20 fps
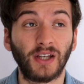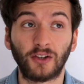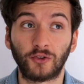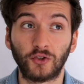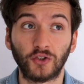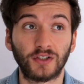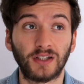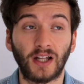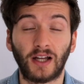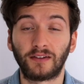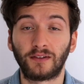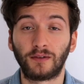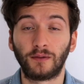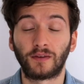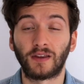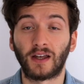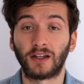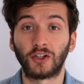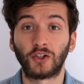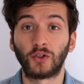I'd just like to
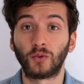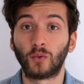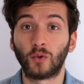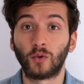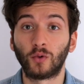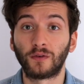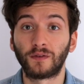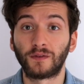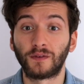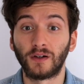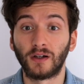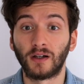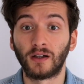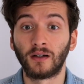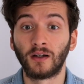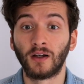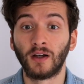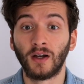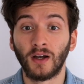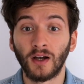thank you all
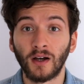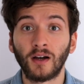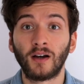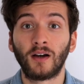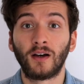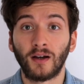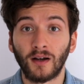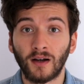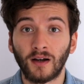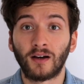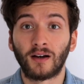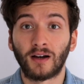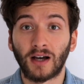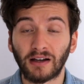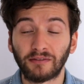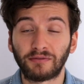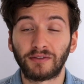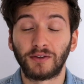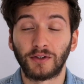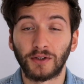for
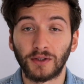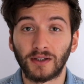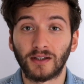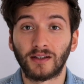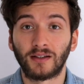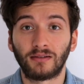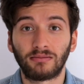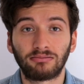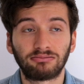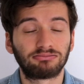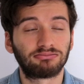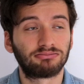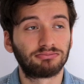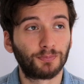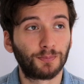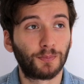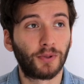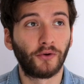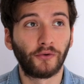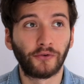having the
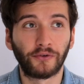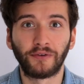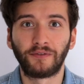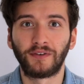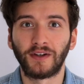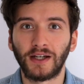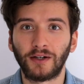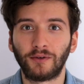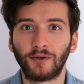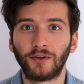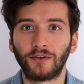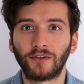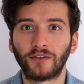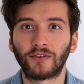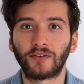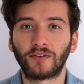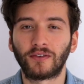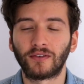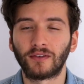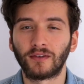
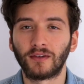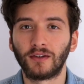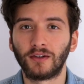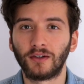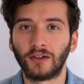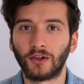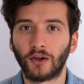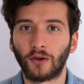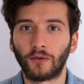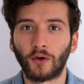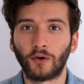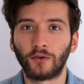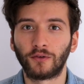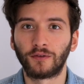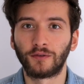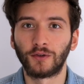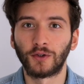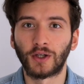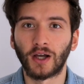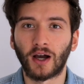perseverance, you know, those
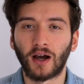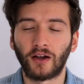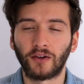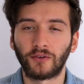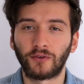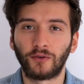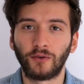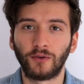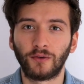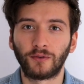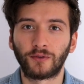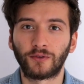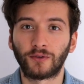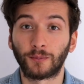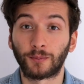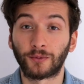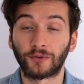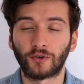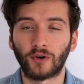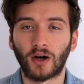of you guys who
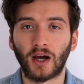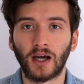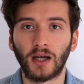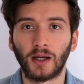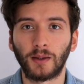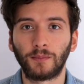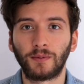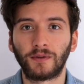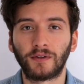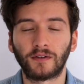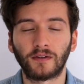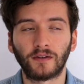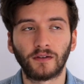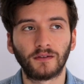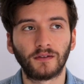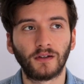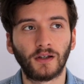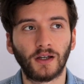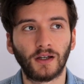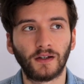subscribed
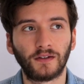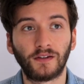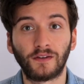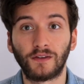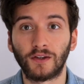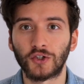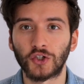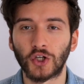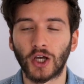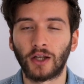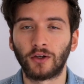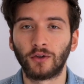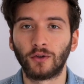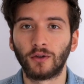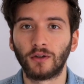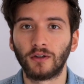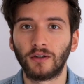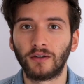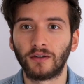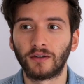uh, to the
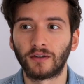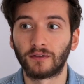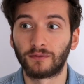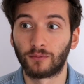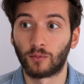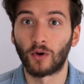channel and have